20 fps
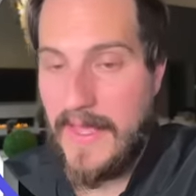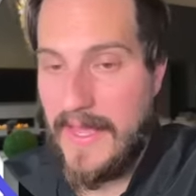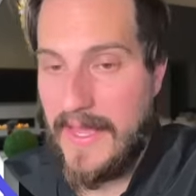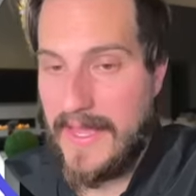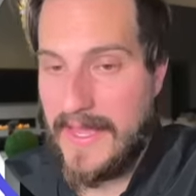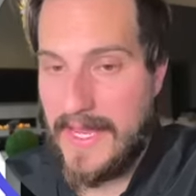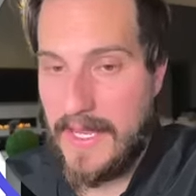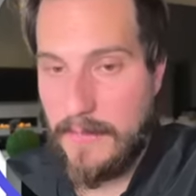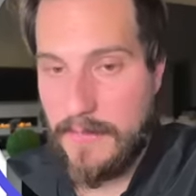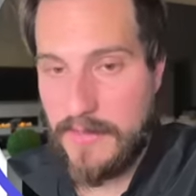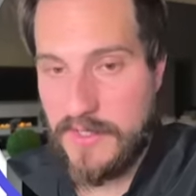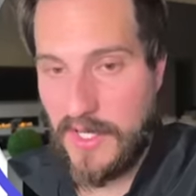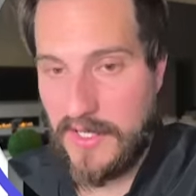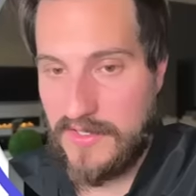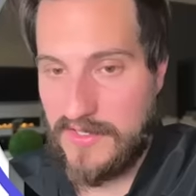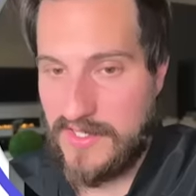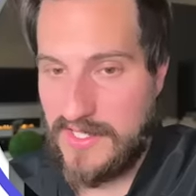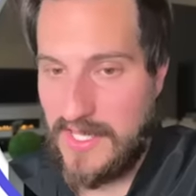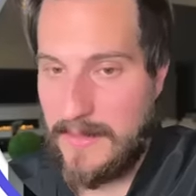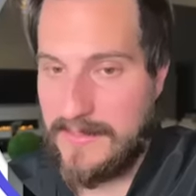
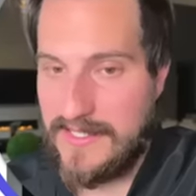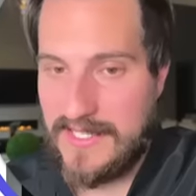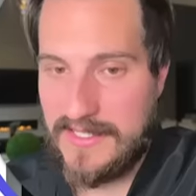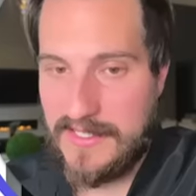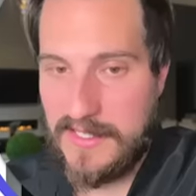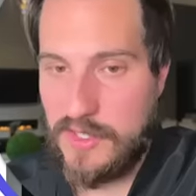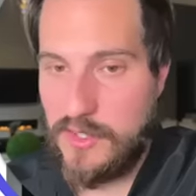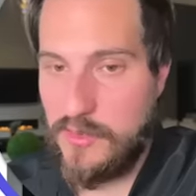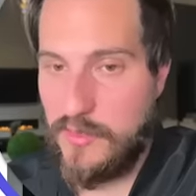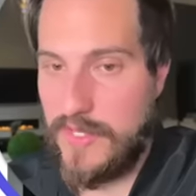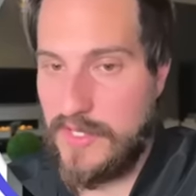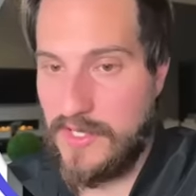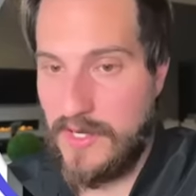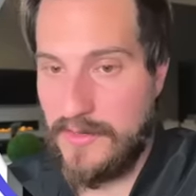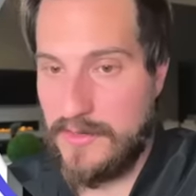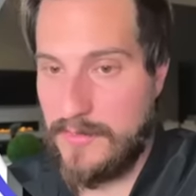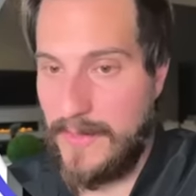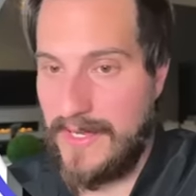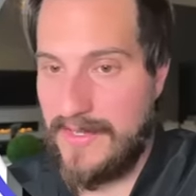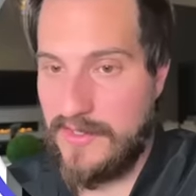Amazon, same exact situation. I
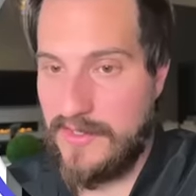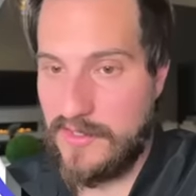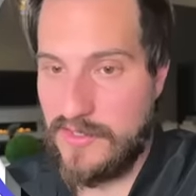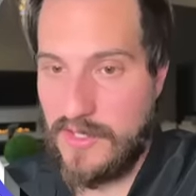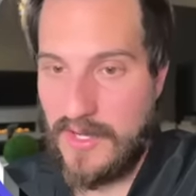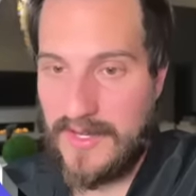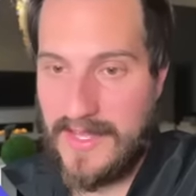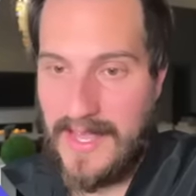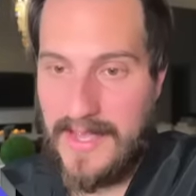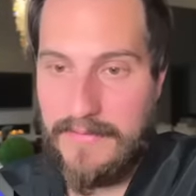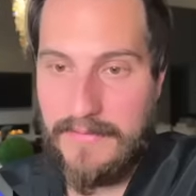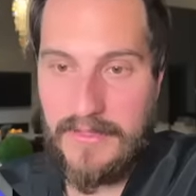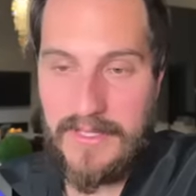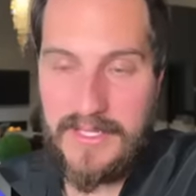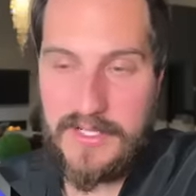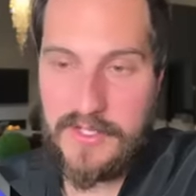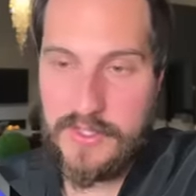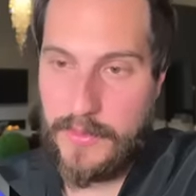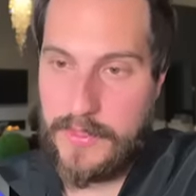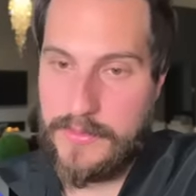was buying the stock
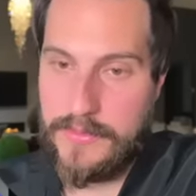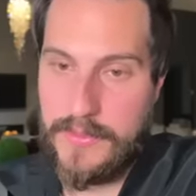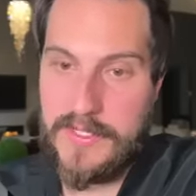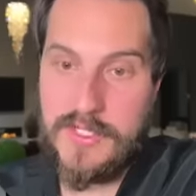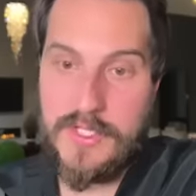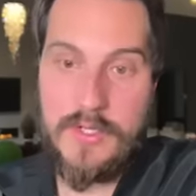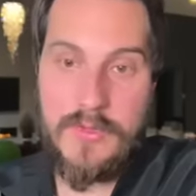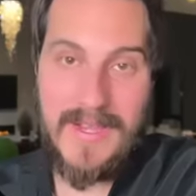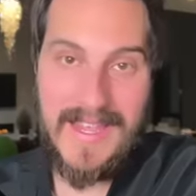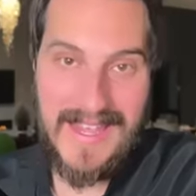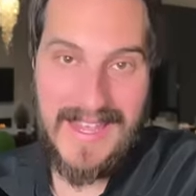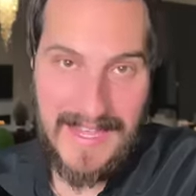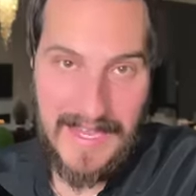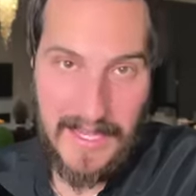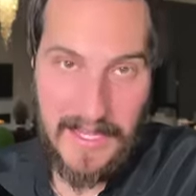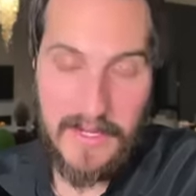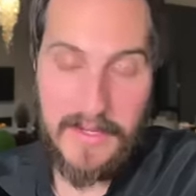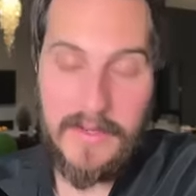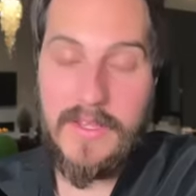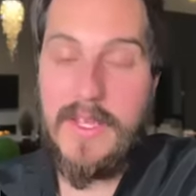heavily in 2022
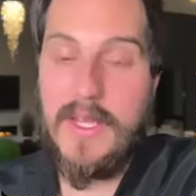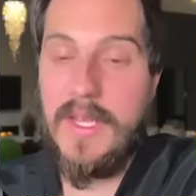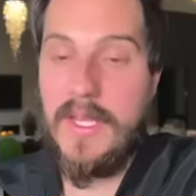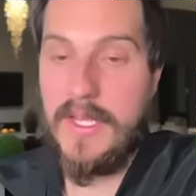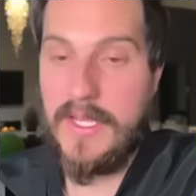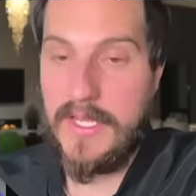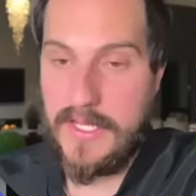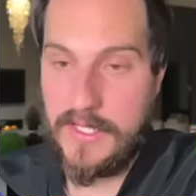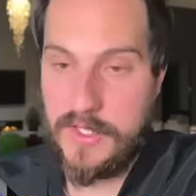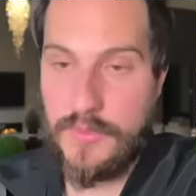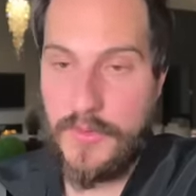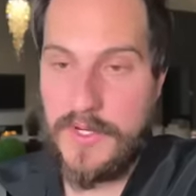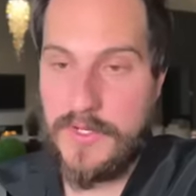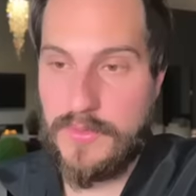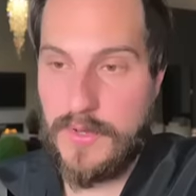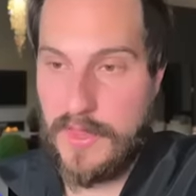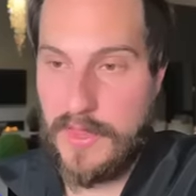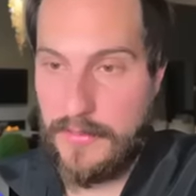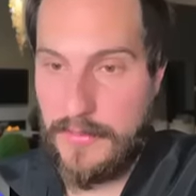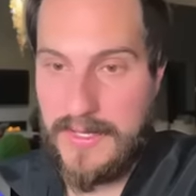and in
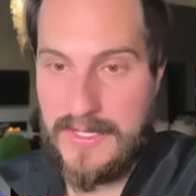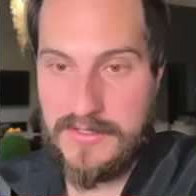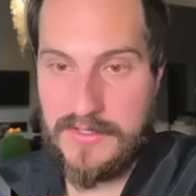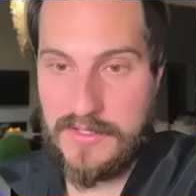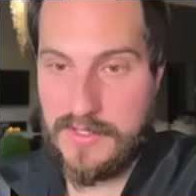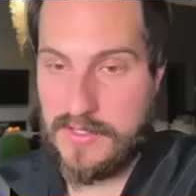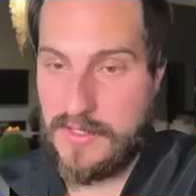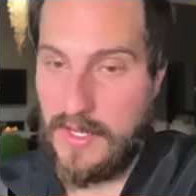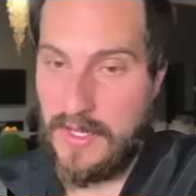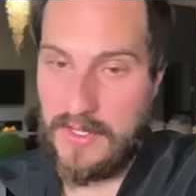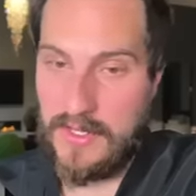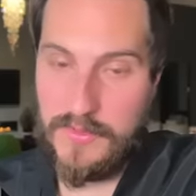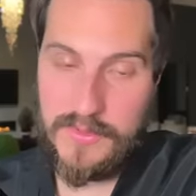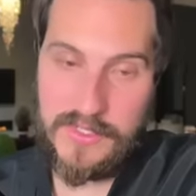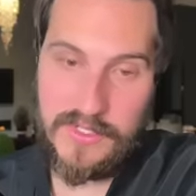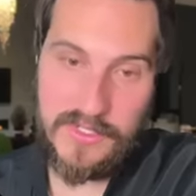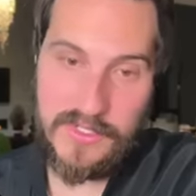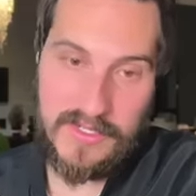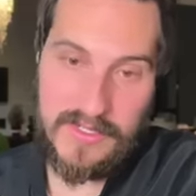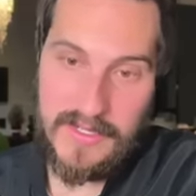2023 as the stock
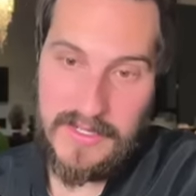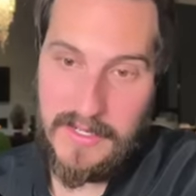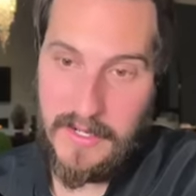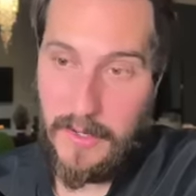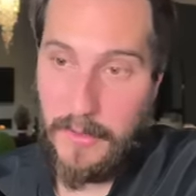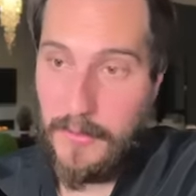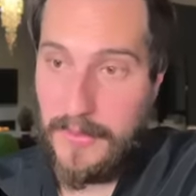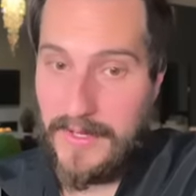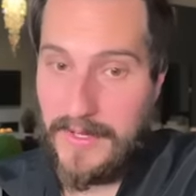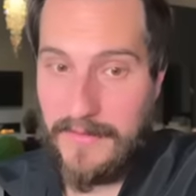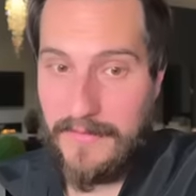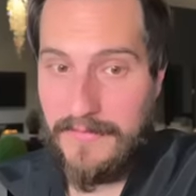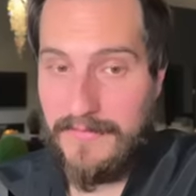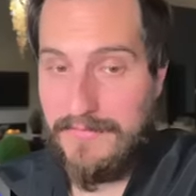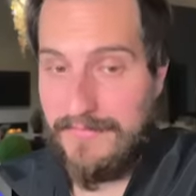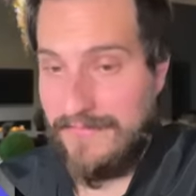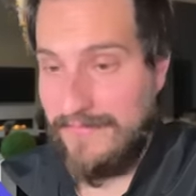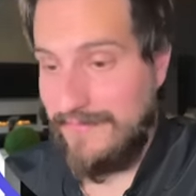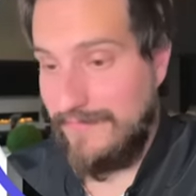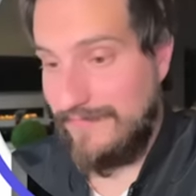was just, you know, in a,
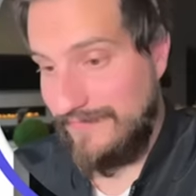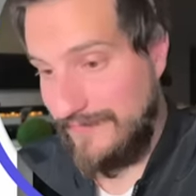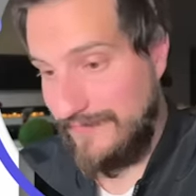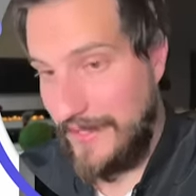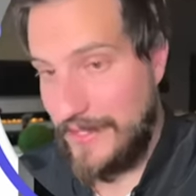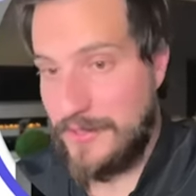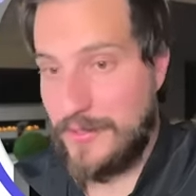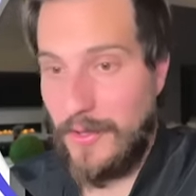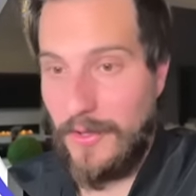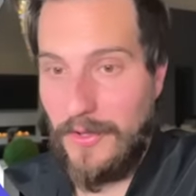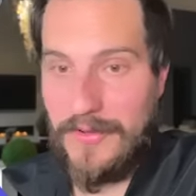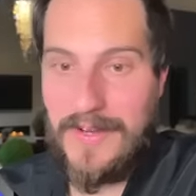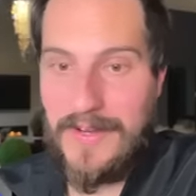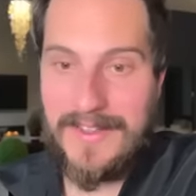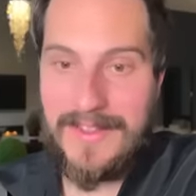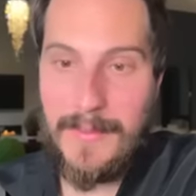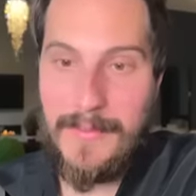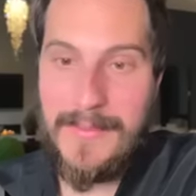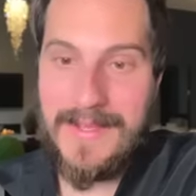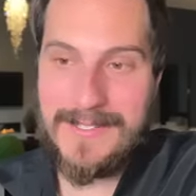let's call it
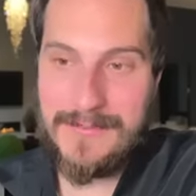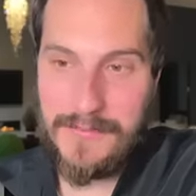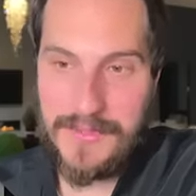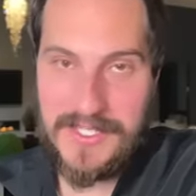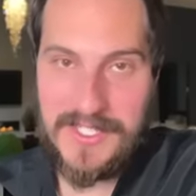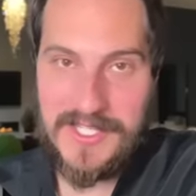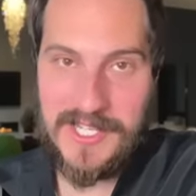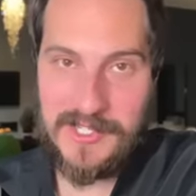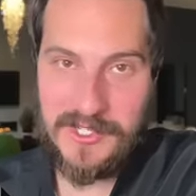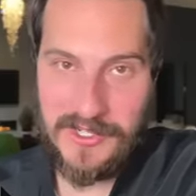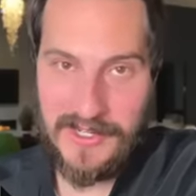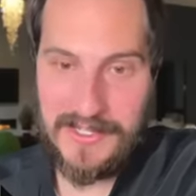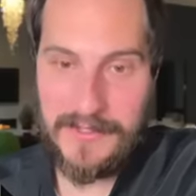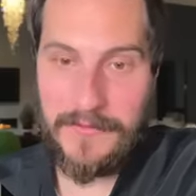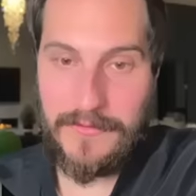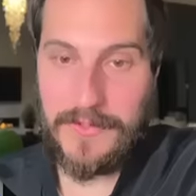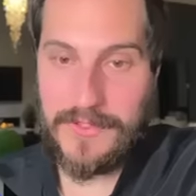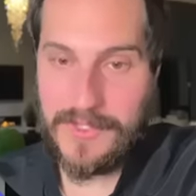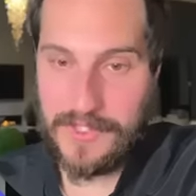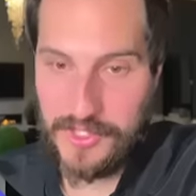not the best position as
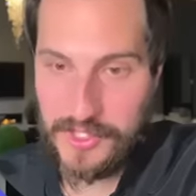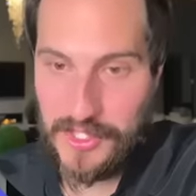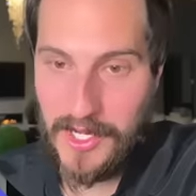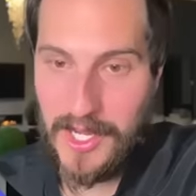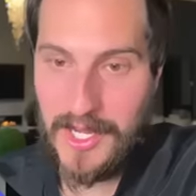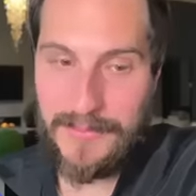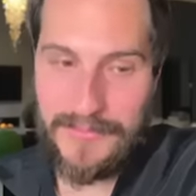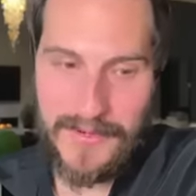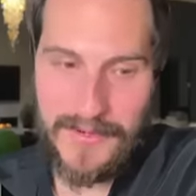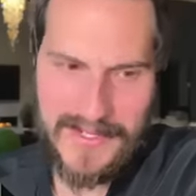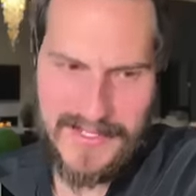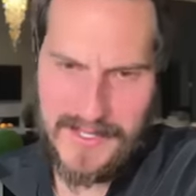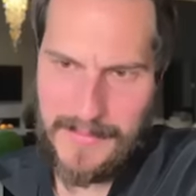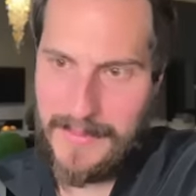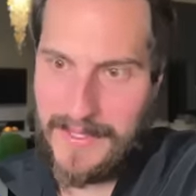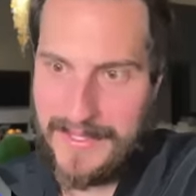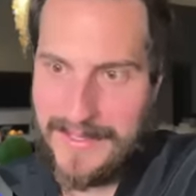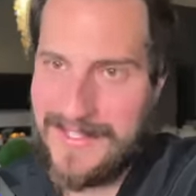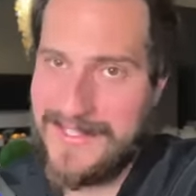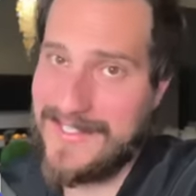far as the stock price.
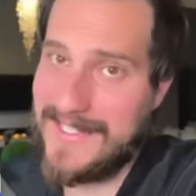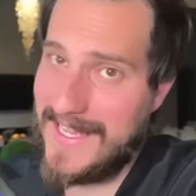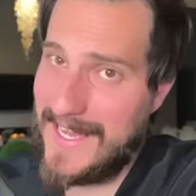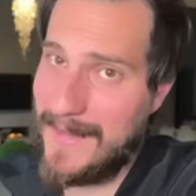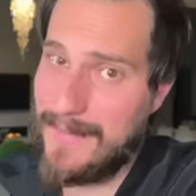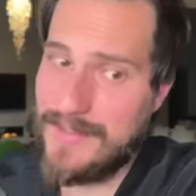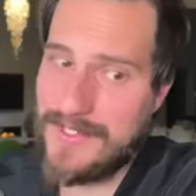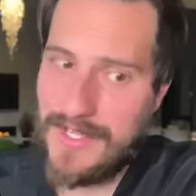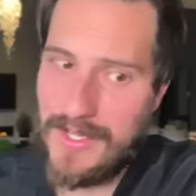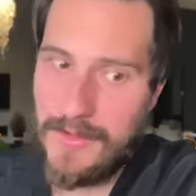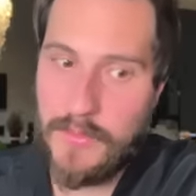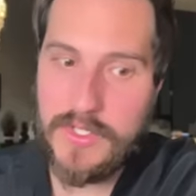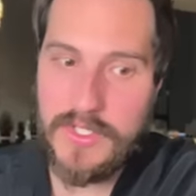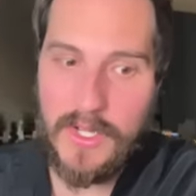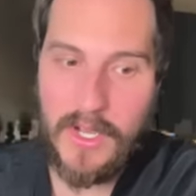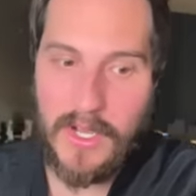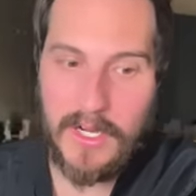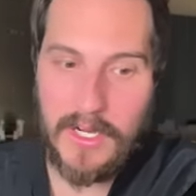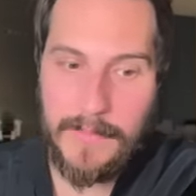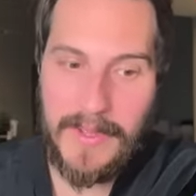I'm like, this is Amazon we're
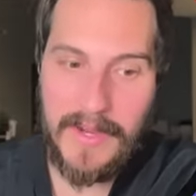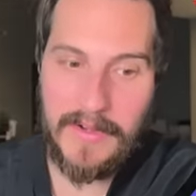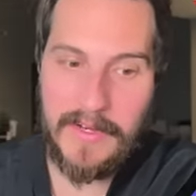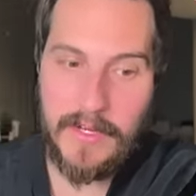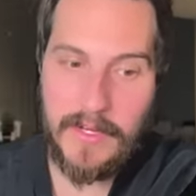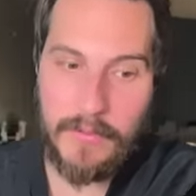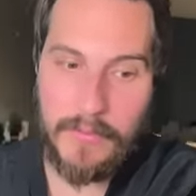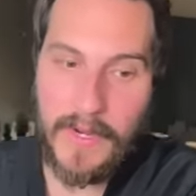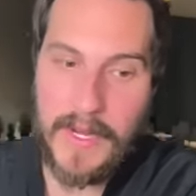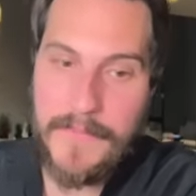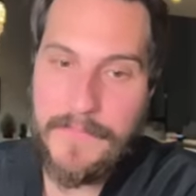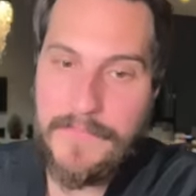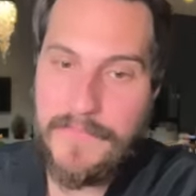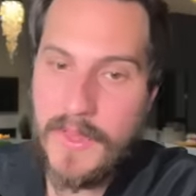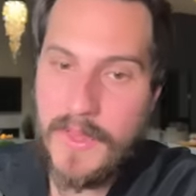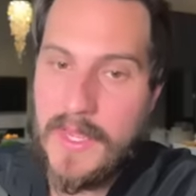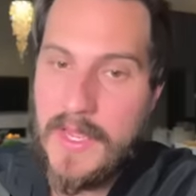talking about here, right?